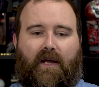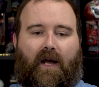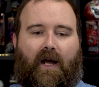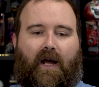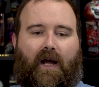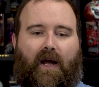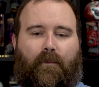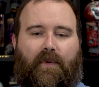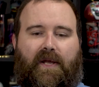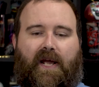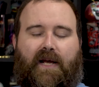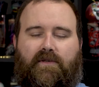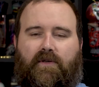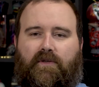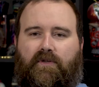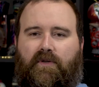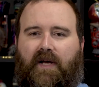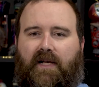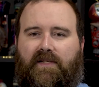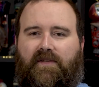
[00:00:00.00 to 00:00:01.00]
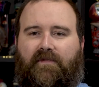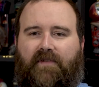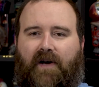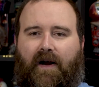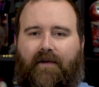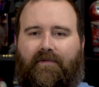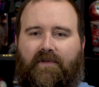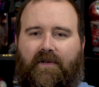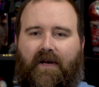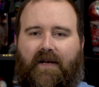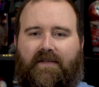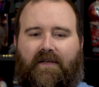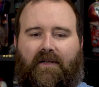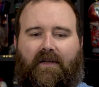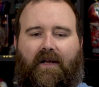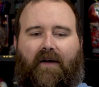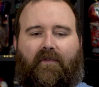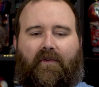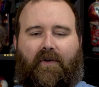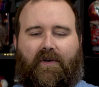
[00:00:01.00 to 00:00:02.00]
But yeah, so 2005,
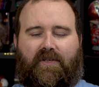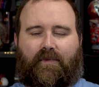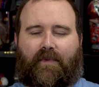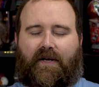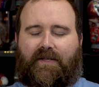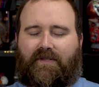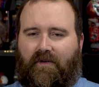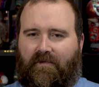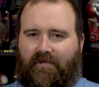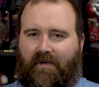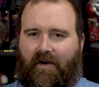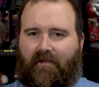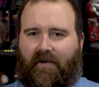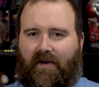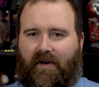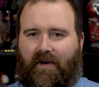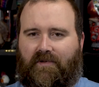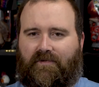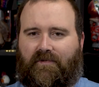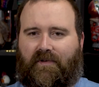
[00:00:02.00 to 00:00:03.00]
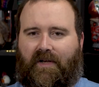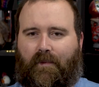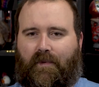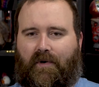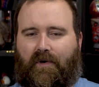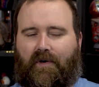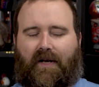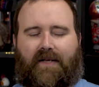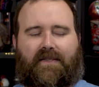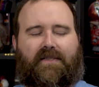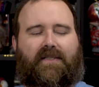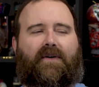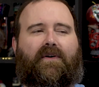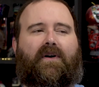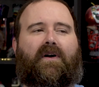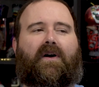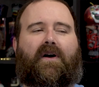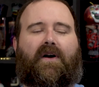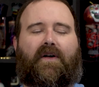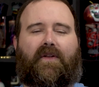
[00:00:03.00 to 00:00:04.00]
2011, those are my two favorite years for Halloween Horror Nights. There
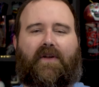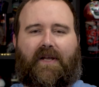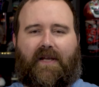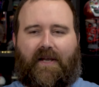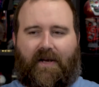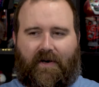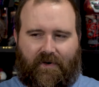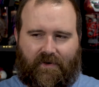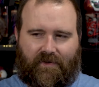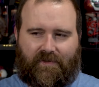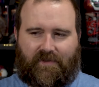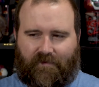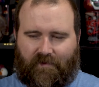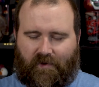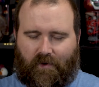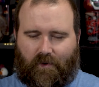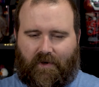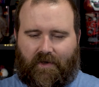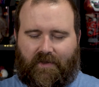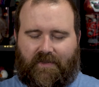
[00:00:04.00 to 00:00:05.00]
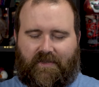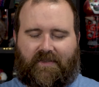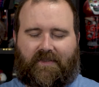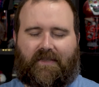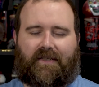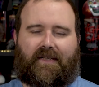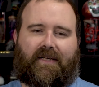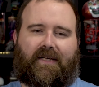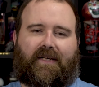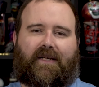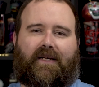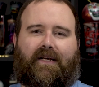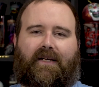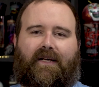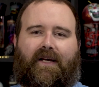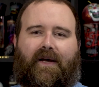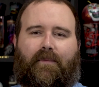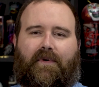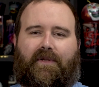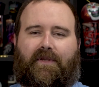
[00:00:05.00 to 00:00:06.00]
are other years, of course,
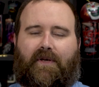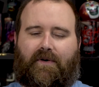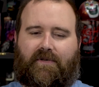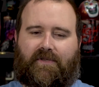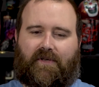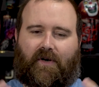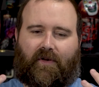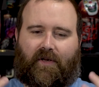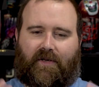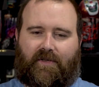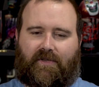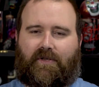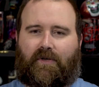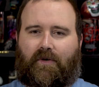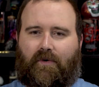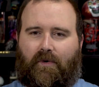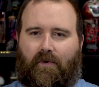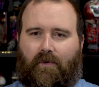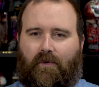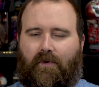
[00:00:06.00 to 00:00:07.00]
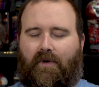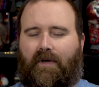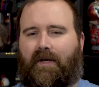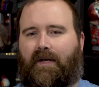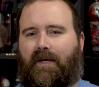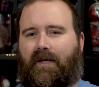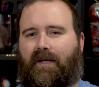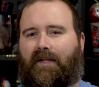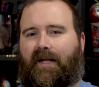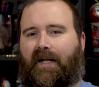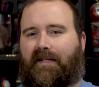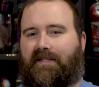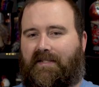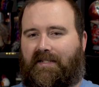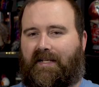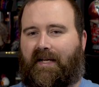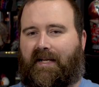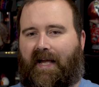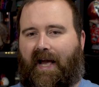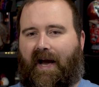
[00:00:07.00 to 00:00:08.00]
but those are the two that
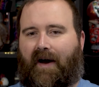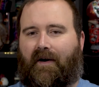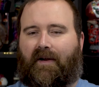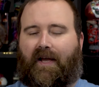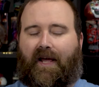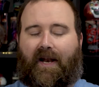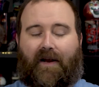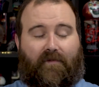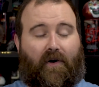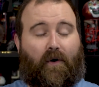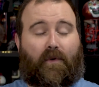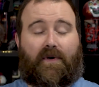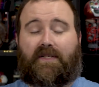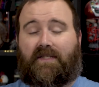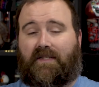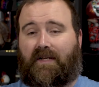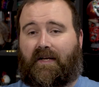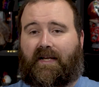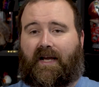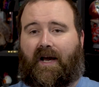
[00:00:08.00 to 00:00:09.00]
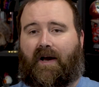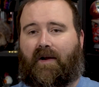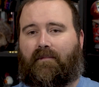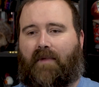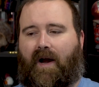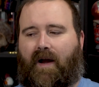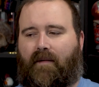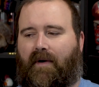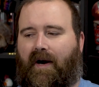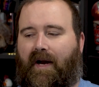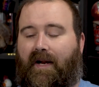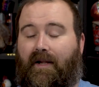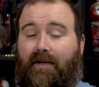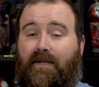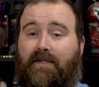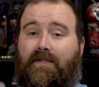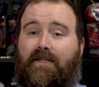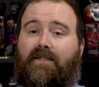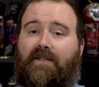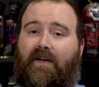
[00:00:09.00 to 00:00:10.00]
stick out and have always stuck out in my mind, at
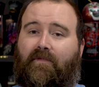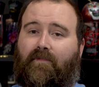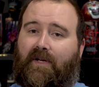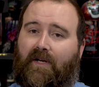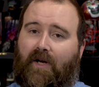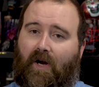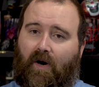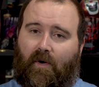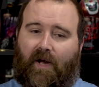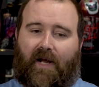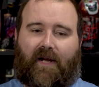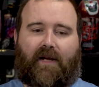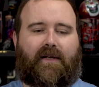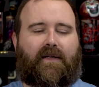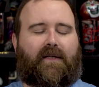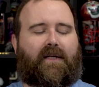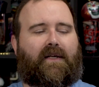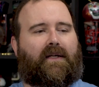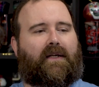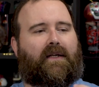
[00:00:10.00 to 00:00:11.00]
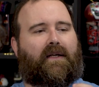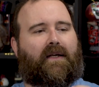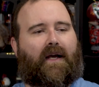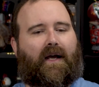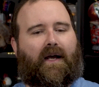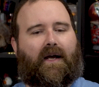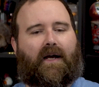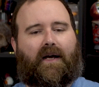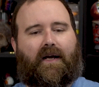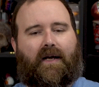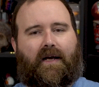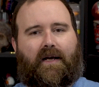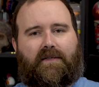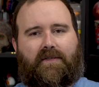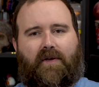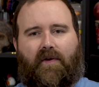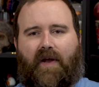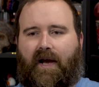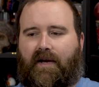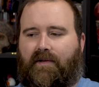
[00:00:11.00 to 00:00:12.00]
least since I've been going.
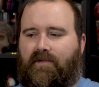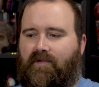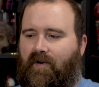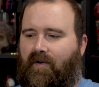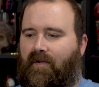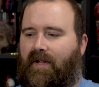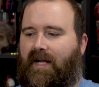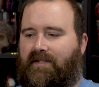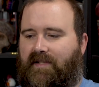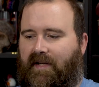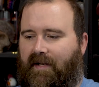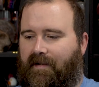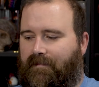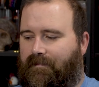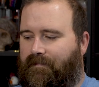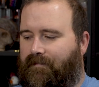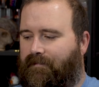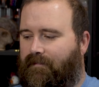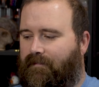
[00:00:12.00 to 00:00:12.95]
So yeah, so that's it.